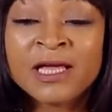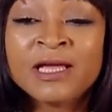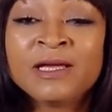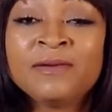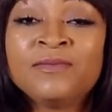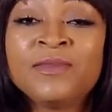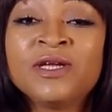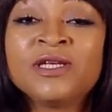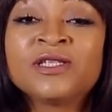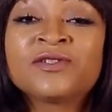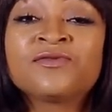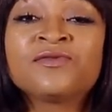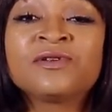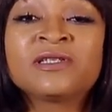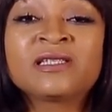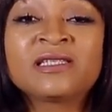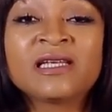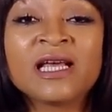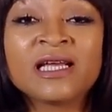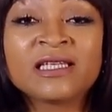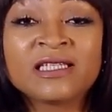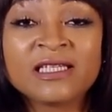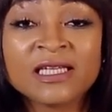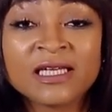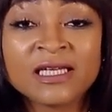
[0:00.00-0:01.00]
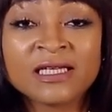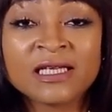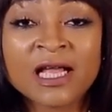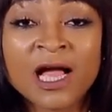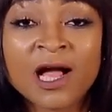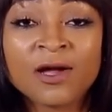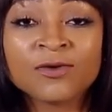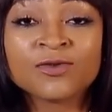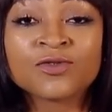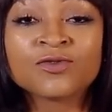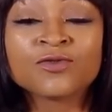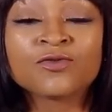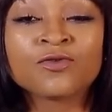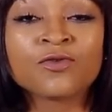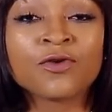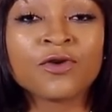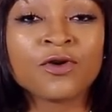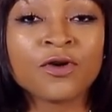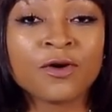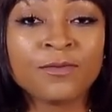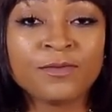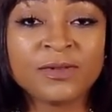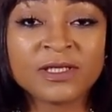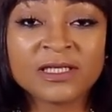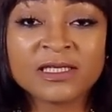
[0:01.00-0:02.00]
It means researching how to grow
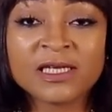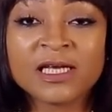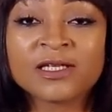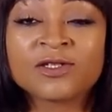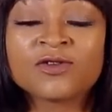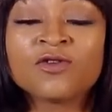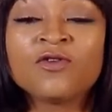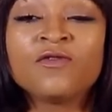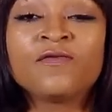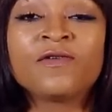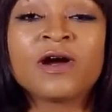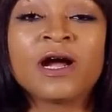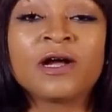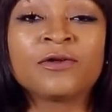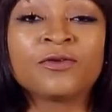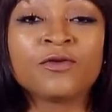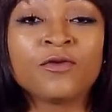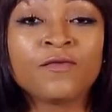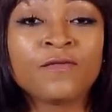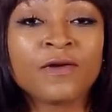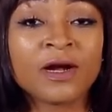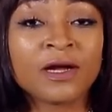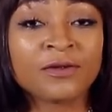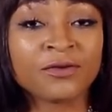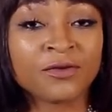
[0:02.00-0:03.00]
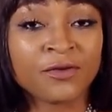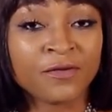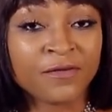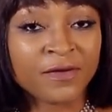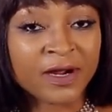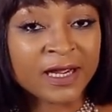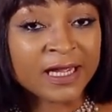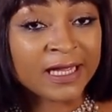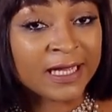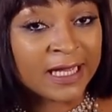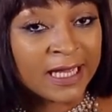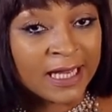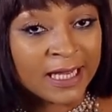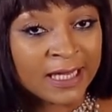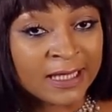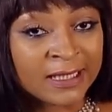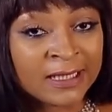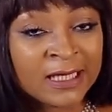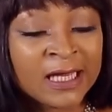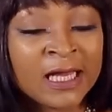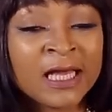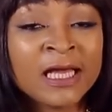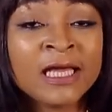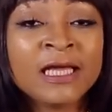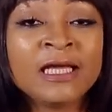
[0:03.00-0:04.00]
your business over and over and over
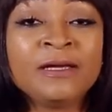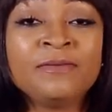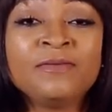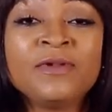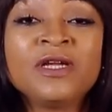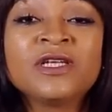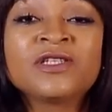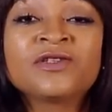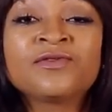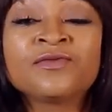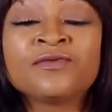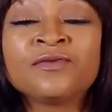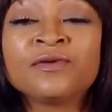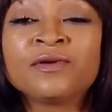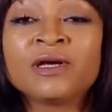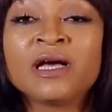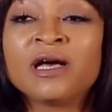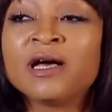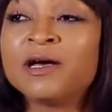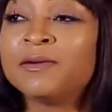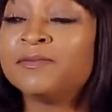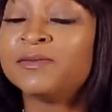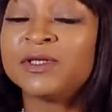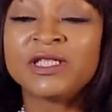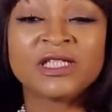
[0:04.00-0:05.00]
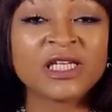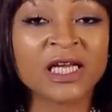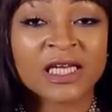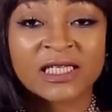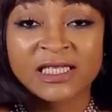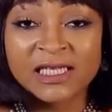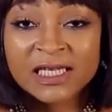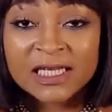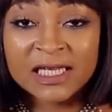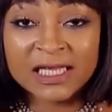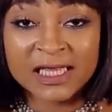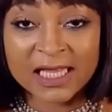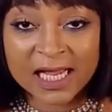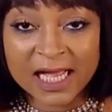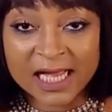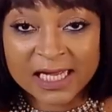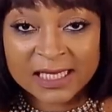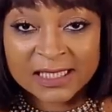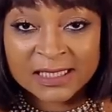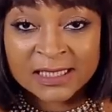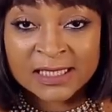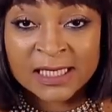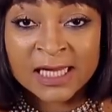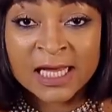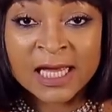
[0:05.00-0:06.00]
again. It means chasing
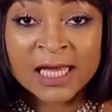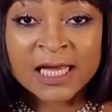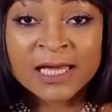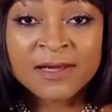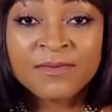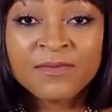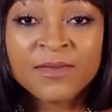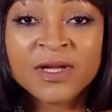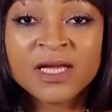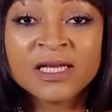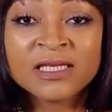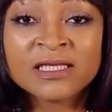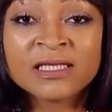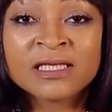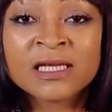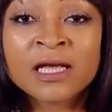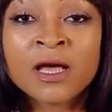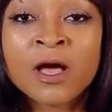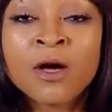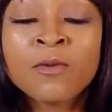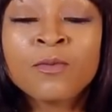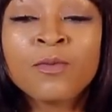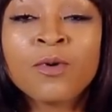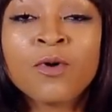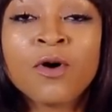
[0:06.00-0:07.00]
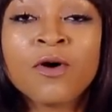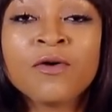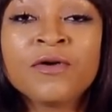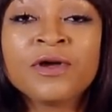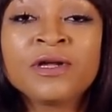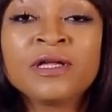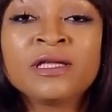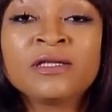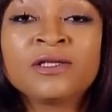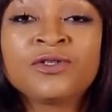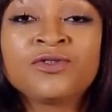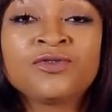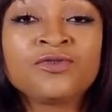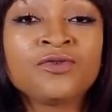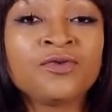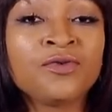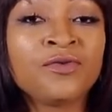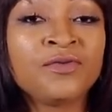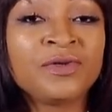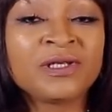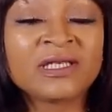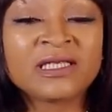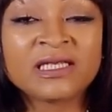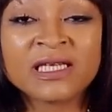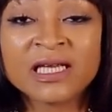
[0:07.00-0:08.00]
clients. It means pouring
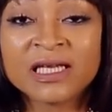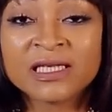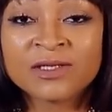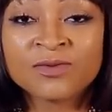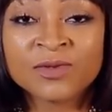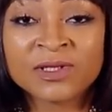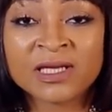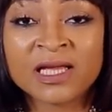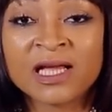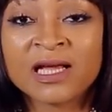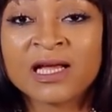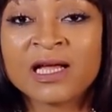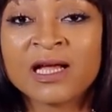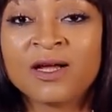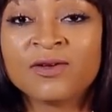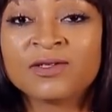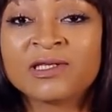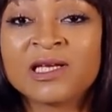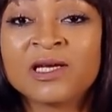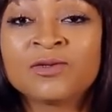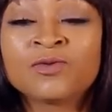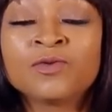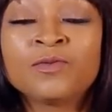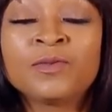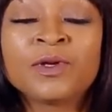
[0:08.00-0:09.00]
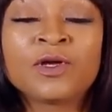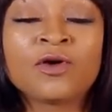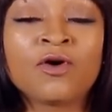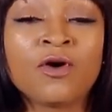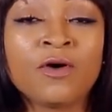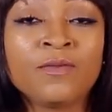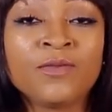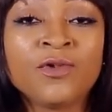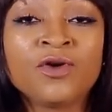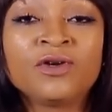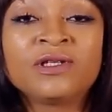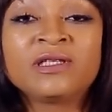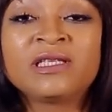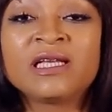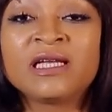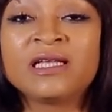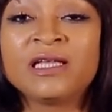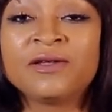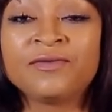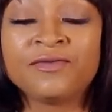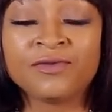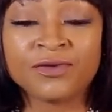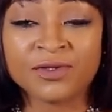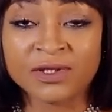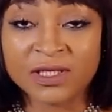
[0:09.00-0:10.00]
through receipts with an accountant will become your
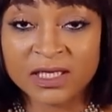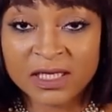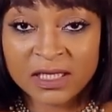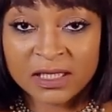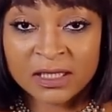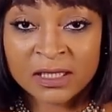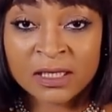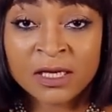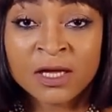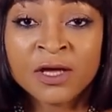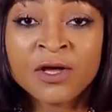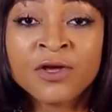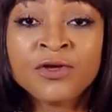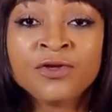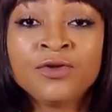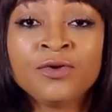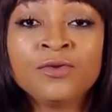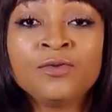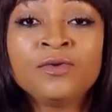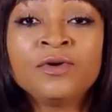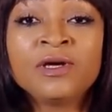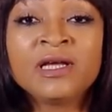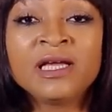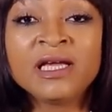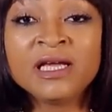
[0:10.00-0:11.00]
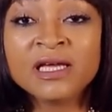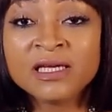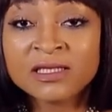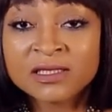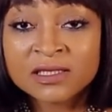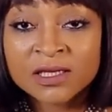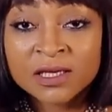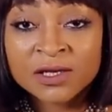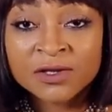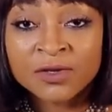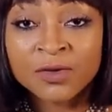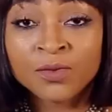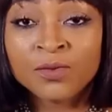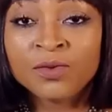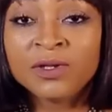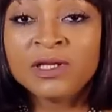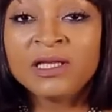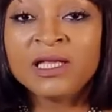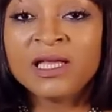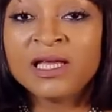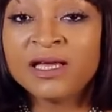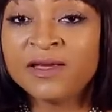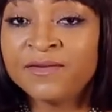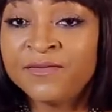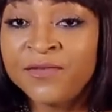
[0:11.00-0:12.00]
daily routine. You will eat, you will
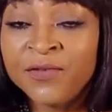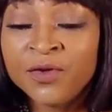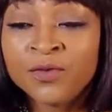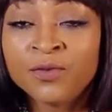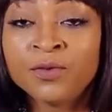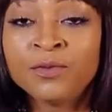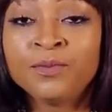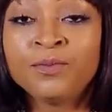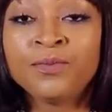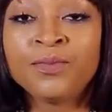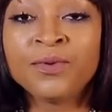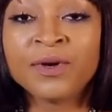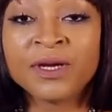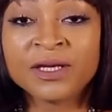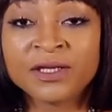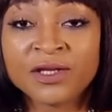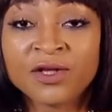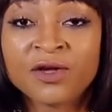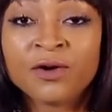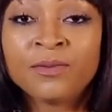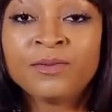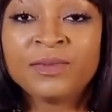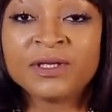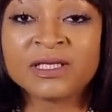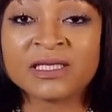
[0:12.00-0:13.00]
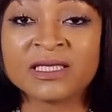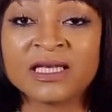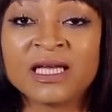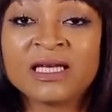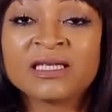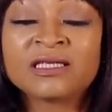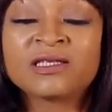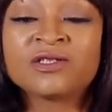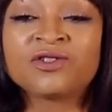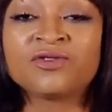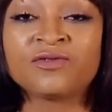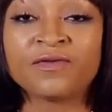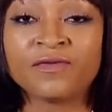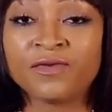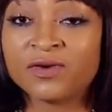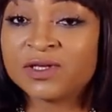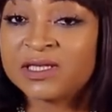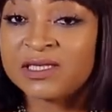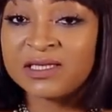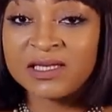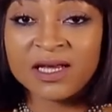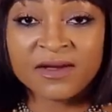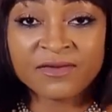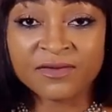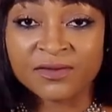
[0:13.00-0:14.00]
live, you will breathe your business
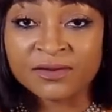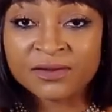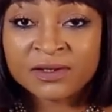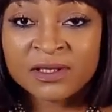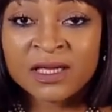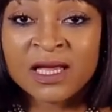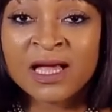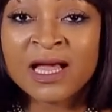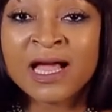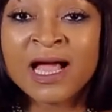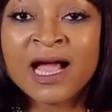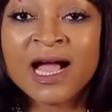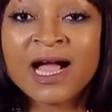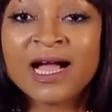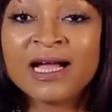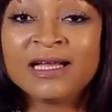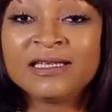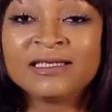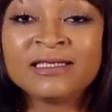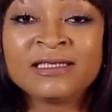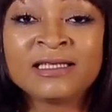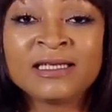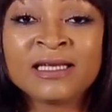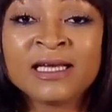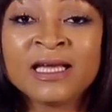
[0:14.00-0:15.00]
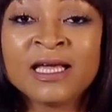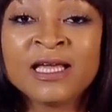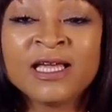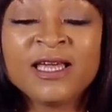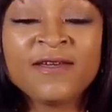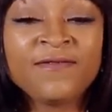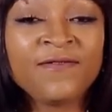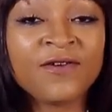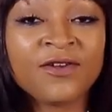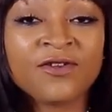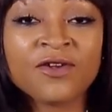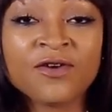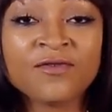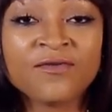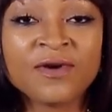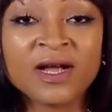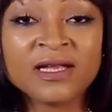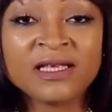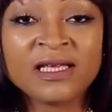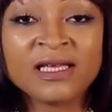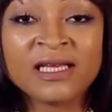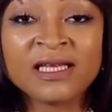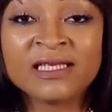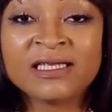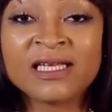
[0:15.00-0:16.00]
24/7. And if you're not
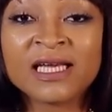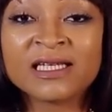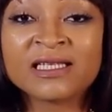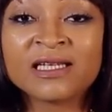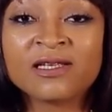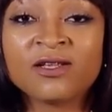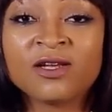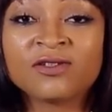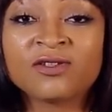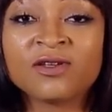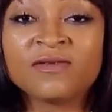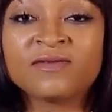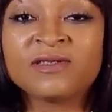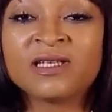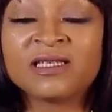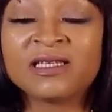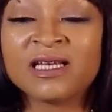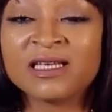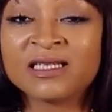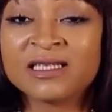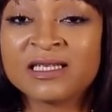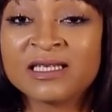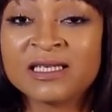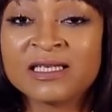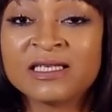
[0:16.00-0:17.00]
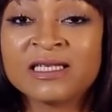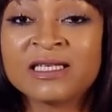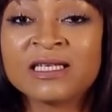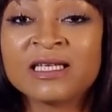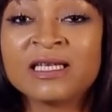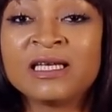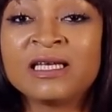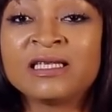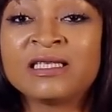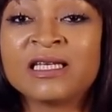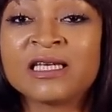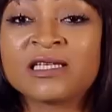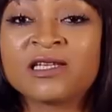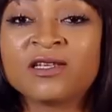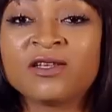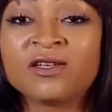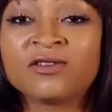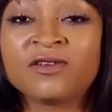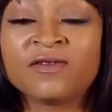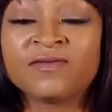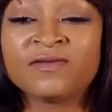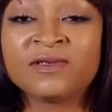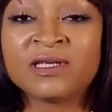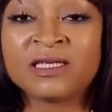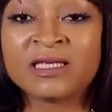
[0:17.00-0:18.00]
ready, it takes a lot of tenacity, it takes a
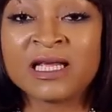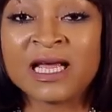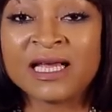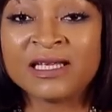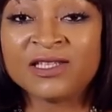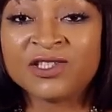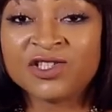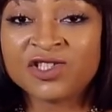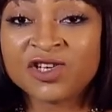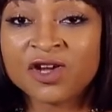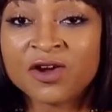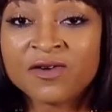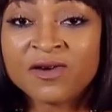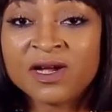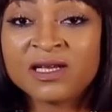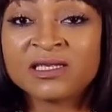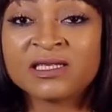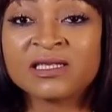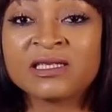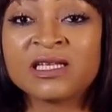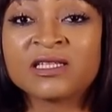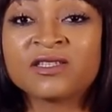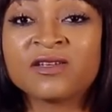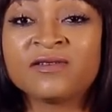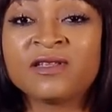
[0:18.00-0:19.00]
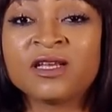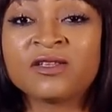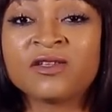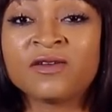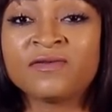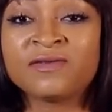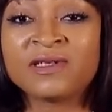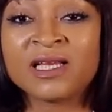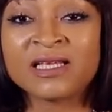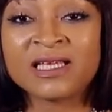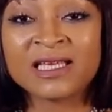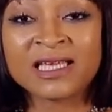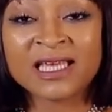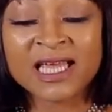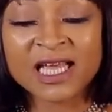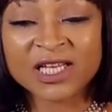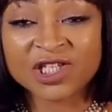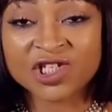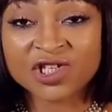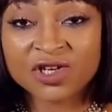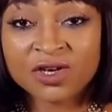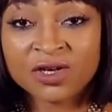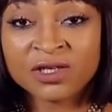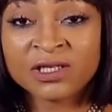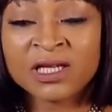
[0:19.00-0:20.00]
lot of endurance, it takes a lot of
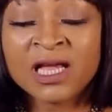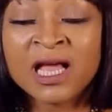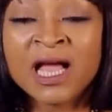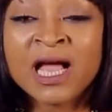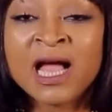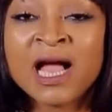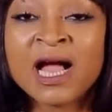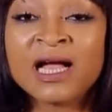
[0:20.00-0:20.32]
dedication.